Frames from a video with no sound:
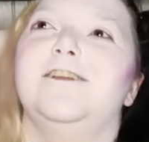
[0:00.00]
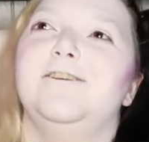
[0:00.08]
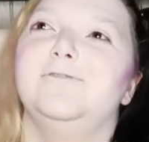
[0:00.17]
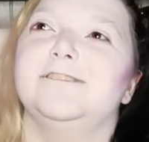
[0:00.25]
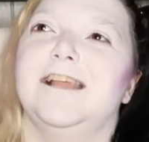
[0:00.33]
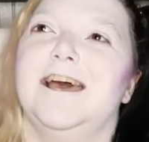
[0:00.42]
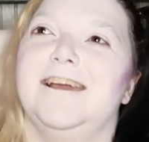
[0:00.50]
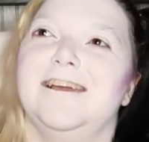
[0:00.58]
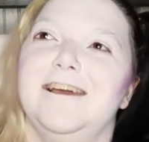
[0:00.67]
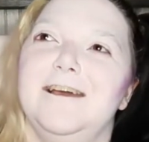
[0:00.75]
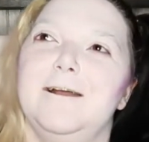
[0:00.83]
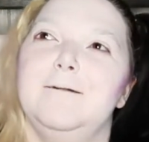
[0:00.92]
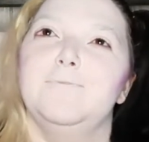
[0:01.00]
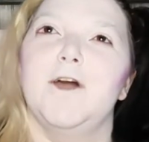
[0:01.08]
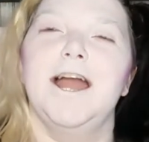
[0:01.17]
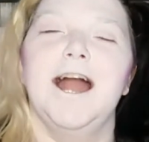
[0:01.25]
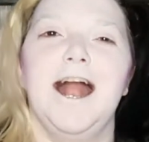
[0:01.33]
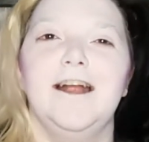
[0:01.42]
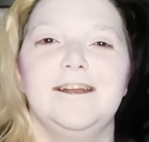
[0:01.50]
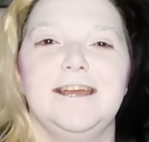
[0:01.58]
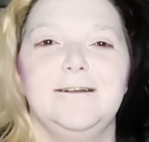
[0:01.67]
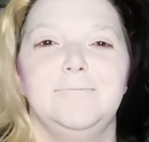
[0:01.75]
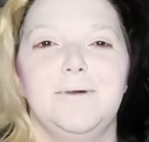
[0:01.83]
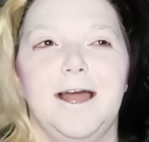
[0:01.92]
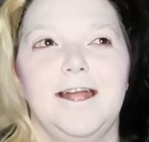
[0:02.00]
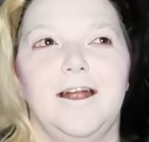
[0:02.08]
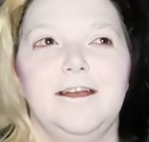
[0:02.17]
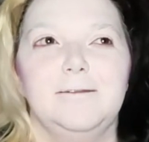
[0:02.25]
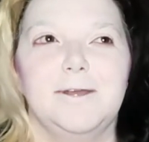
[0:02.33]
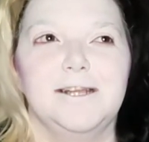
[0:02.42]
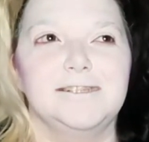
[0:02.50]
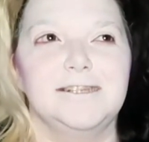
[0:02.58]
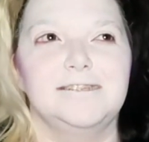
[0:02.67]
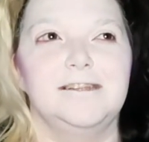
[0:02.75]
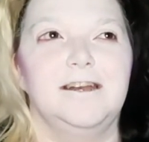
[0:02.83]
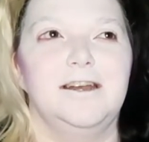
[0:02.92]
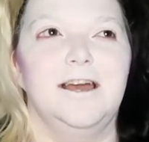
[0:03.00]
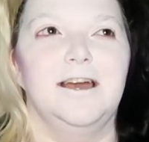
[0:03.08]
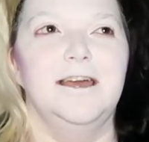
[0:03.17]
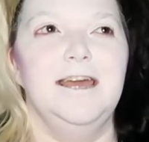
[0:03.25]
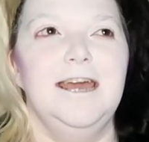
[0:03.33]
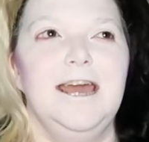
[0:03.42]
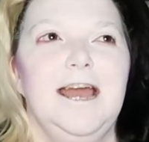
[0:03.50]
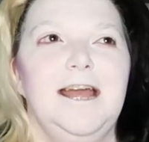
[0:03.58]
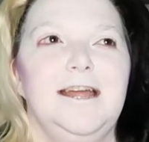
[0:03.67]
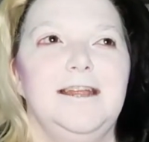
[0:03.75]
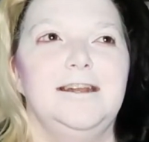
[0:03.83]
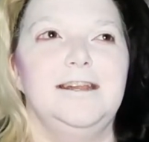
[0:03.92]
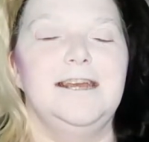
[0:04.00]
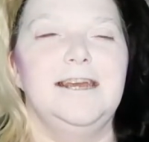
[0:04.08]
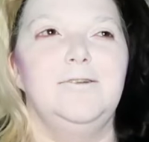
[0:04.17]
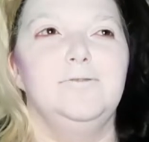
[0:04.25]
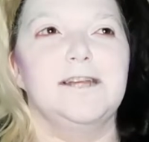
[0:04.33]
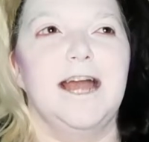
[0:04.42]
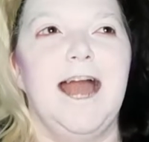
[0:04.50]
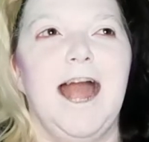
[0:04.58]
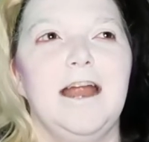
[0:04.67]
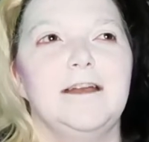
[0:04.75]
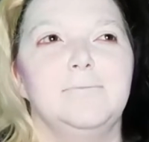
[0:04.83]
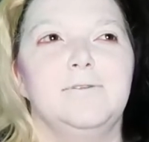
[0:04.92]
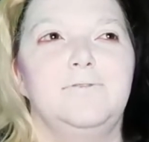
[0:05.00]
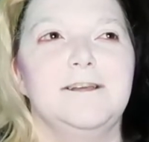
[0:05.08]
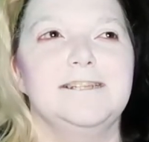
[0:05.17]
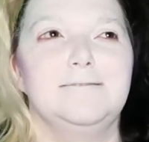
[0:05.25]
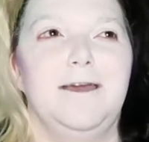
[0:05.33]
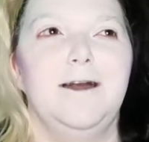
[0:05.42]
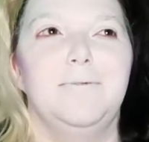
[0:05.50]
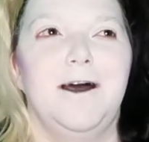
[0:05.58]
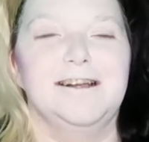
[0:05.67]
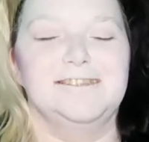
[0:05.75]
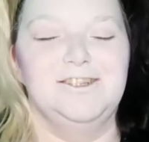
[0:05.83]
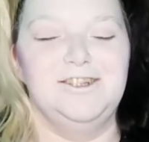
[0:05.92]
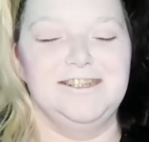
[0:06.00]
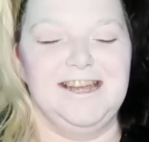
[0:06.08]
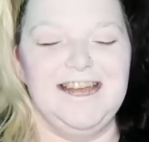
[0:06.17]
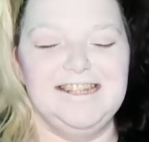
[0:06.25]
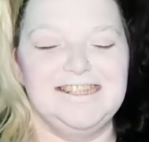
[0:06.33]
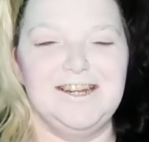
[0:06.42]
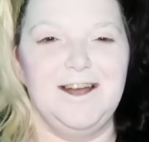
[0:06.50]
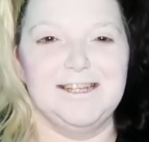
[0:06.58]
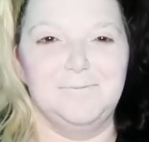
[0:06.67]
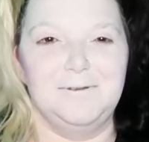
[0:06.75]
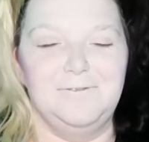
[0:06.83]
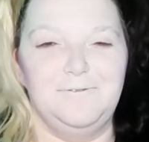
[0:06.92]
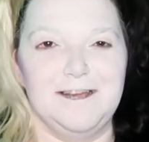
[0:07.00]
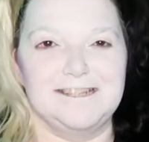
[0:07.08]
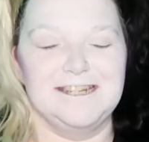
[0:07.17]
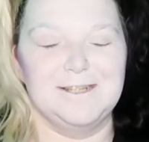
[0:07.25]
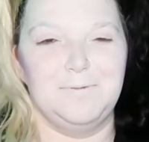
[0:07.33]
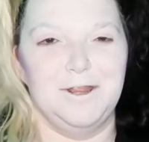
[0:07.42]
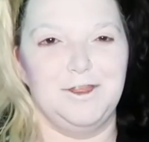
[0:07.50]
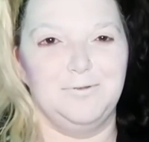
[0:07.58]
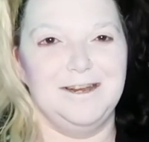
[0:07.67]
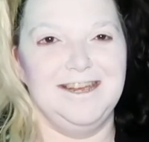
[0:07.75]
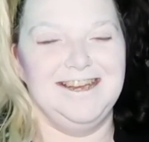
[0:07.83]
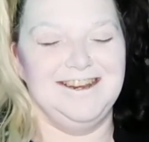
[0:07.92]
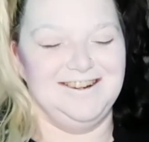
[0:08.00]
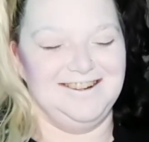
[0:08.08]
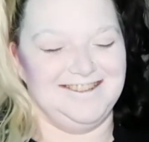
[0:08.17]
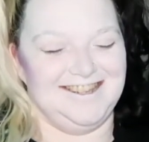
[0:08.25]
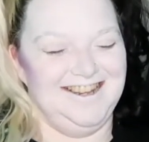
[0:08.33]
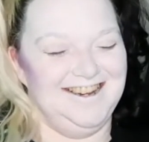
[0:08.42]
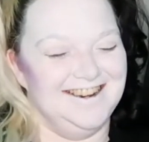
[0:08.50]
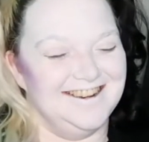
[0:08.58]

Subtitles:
And he was like, I hired him because of this, da-da-da. And he was like, I hired him to fix the mailbox. And she's like, it still hasn't been fixed and it's been 3 years. And